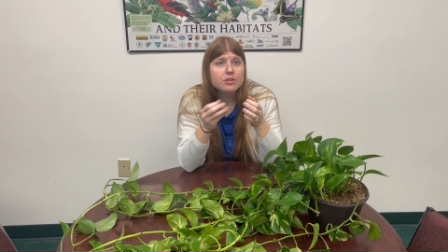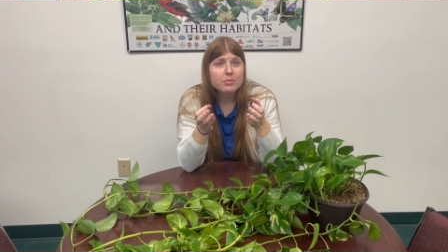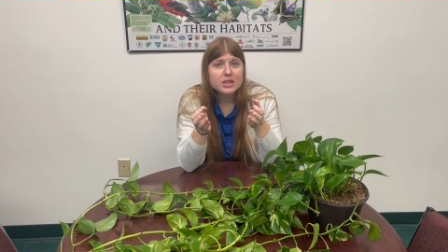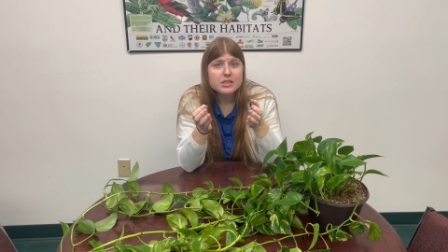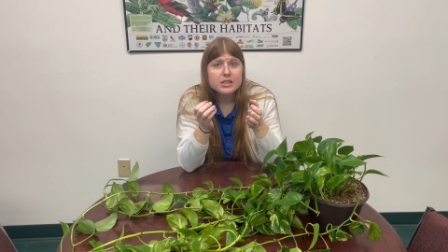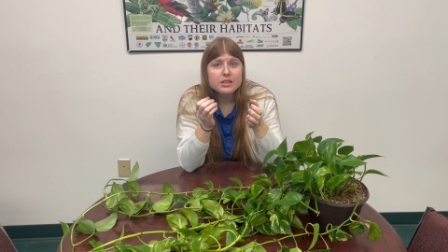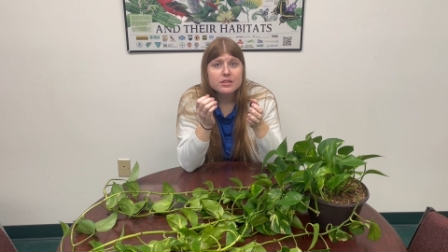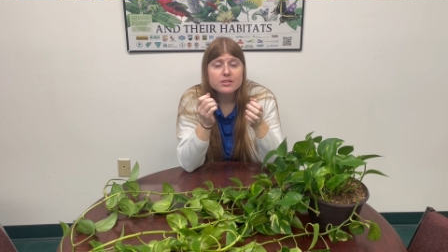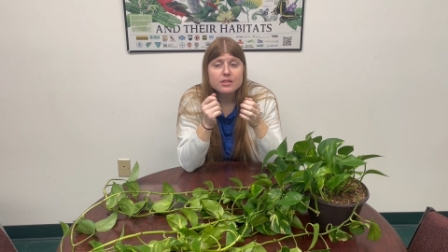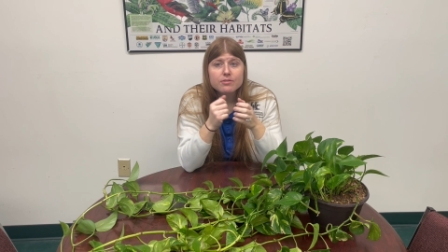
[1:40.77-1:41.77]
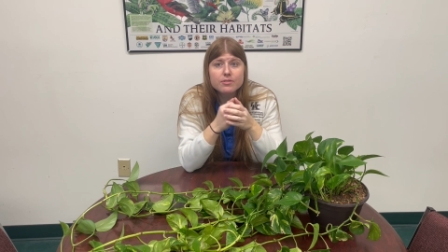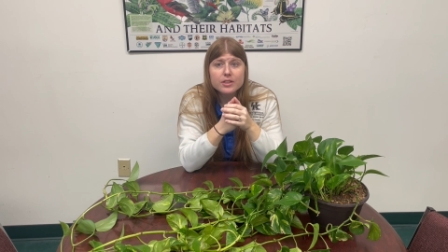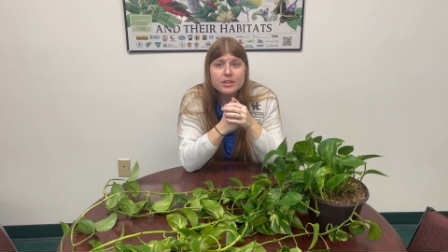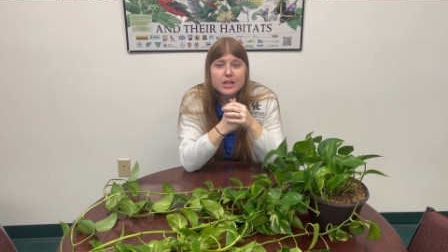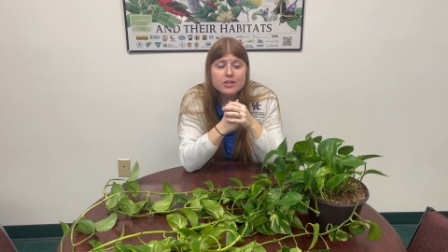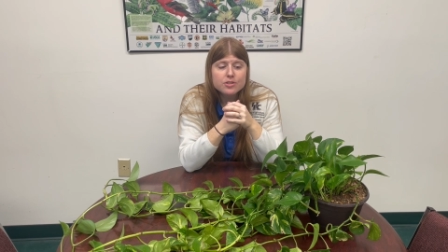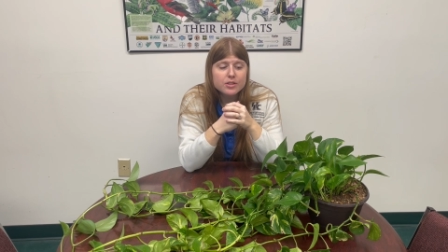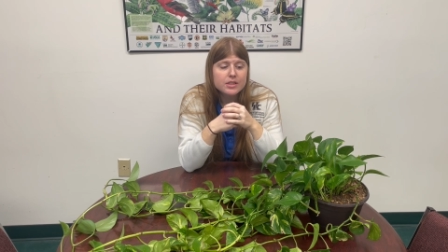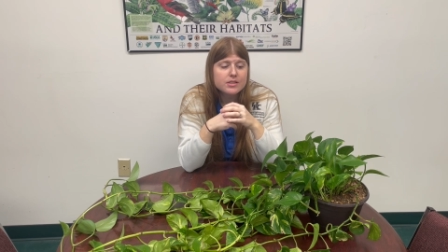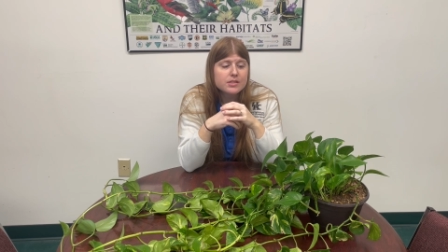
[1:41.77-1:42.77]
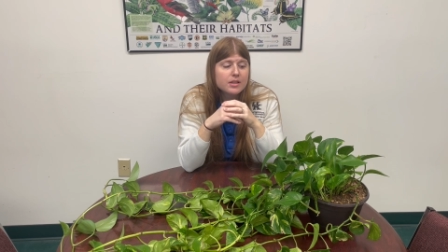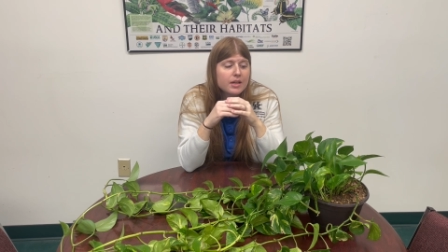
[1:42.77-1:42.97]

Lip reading: monsteras and philodendrons.